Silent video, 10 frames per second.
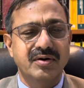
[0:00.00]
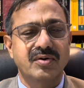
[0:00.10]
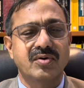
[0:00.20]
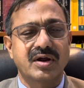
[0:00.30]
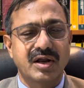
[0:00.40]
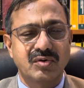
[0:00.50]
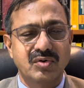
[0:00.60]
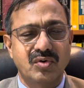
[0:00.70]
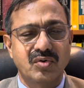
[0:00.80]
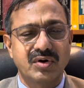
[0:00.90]
or allowed
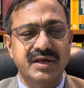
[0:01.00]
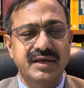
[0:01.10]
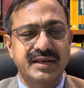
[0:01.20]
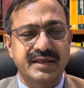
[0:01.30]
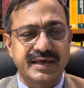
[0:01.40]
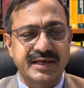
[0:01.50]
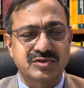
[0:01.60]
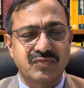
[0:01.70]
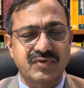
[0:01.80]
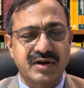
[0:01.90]
only in case
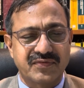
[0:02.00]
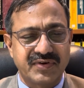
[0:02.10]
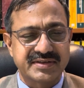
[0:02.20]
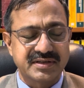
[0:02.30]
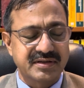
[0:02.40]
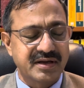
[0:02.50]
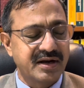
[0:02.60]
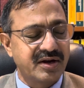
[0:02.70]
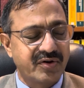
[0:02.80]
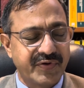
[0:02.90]
of confession and
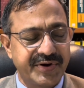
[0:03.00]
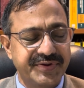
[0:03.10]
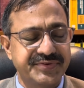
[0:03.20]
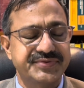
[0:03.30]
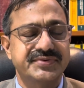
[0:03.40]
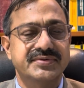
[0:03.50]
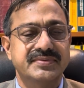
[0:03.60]
avoidance.